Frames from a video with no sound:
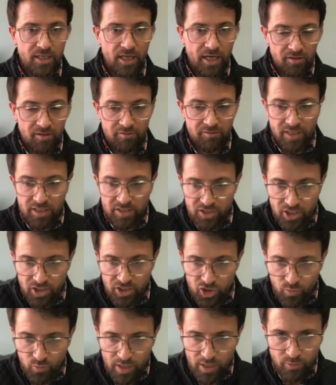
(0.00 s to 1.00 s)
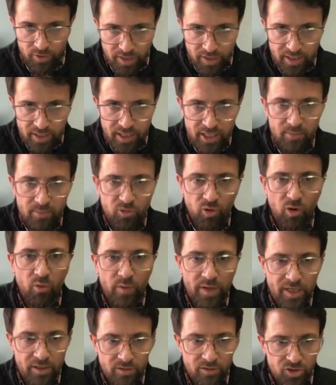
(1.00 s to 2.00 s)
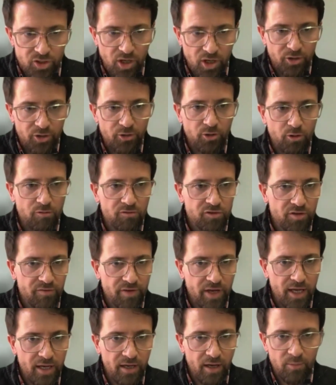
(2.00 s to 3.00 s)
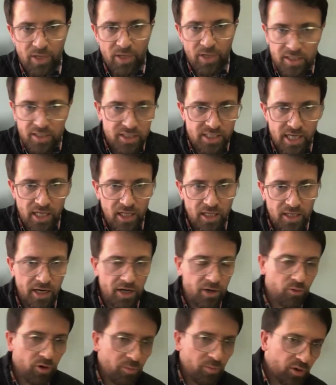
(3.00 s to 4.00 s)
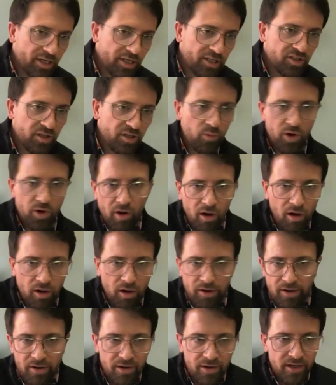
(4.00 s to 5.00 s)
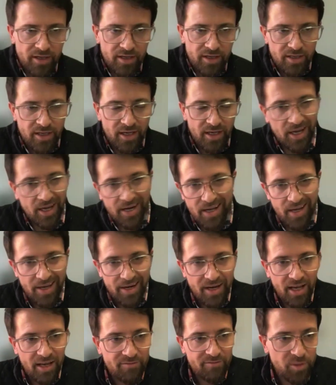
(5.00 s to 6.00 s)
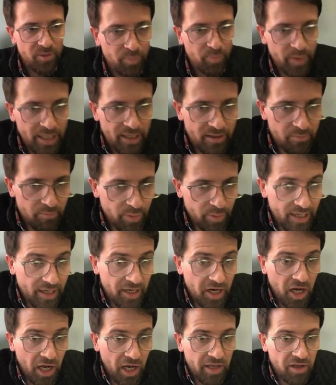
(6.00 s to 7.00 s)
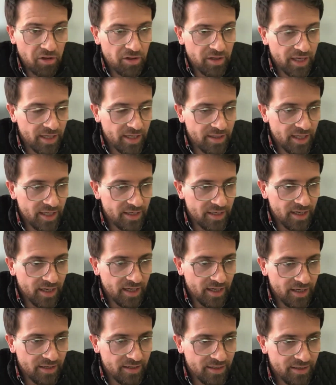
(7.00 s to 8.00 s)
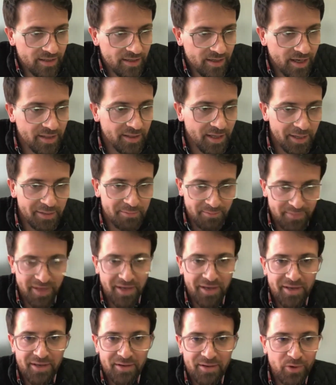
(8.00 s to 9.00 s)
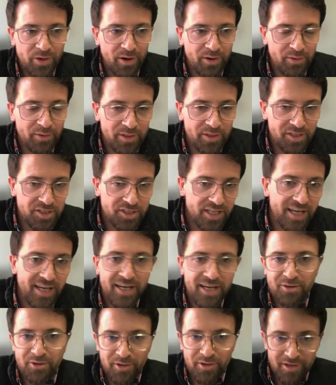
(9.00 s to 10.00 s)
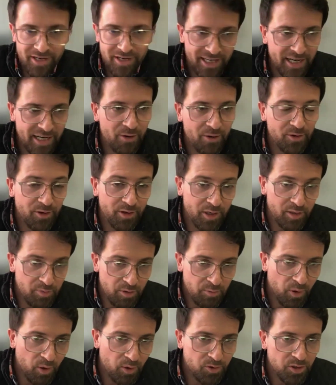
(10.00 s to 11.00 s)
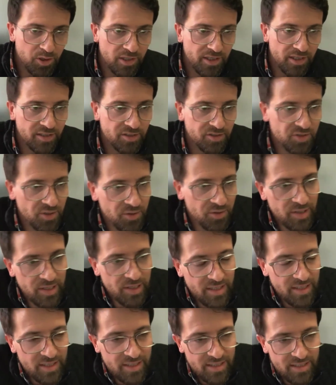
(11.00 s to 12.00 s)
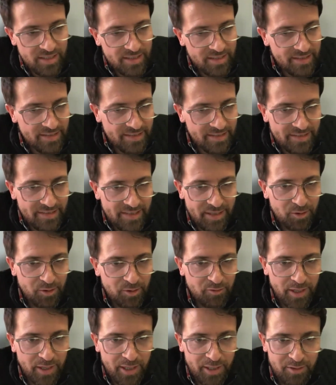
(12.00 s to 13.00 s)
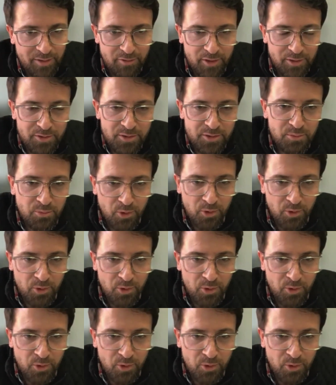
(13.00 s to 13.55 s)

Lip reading: kind of in such a way where you can keep growing, and there's not nerves of, hey, how am I going to sell it? I don't want to bring someone on. You kind of have to pick an aisle, and then and then we're either going to stay in, or you're going to get out, or you're going to be partially in. So I don't know if I confused you